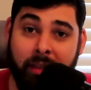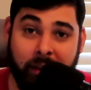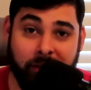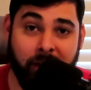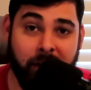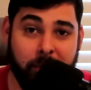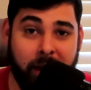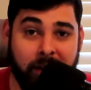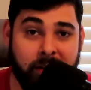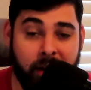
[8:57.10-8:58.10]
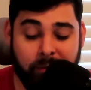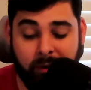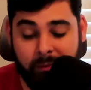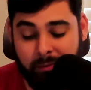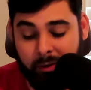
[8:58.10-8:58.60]
not a bad time
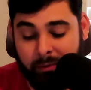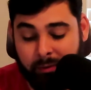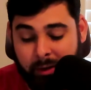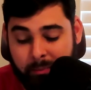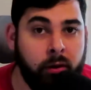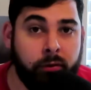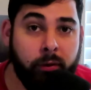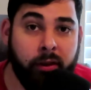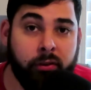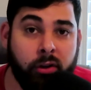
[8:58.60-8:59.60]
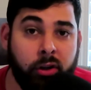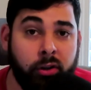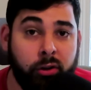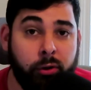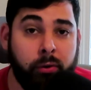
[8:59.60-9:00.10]
frame for a flip. So that's going to
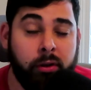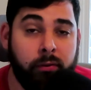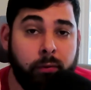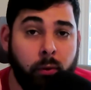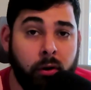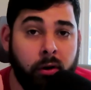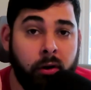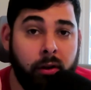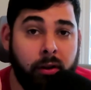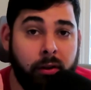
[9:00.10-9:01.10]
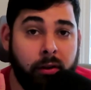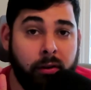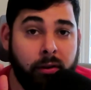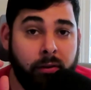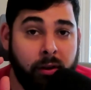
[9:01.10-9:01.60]
conclude it for
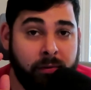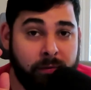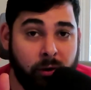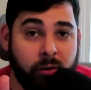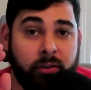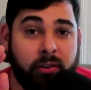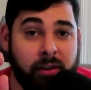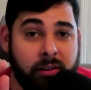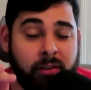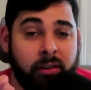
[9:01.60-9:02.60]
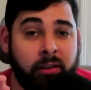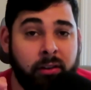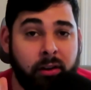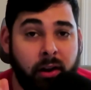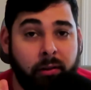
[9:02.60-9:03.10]
the first
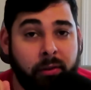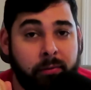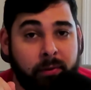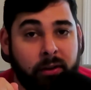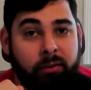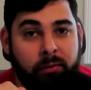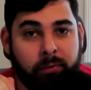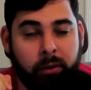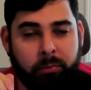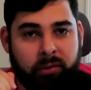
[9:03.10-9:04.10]
season of the Fix and Flip